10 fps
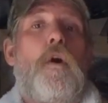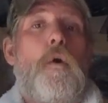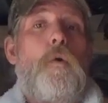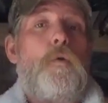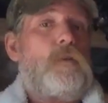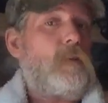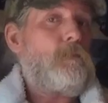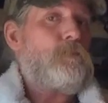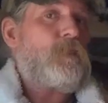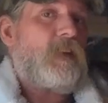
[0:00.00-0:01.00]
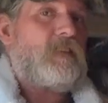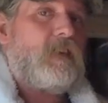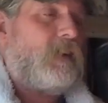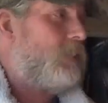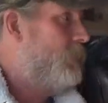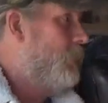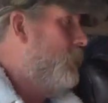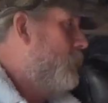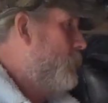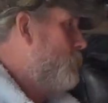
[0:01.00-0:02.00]
cold. There's a
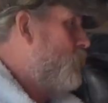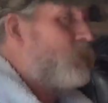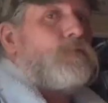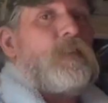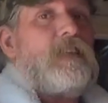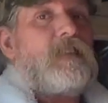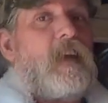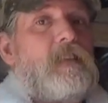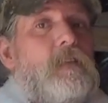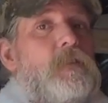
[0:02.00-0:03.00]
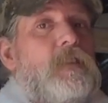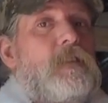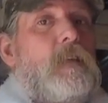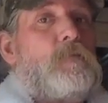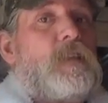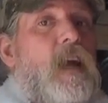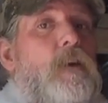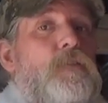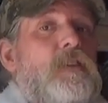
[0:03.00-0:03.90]
reason I live in the deep south,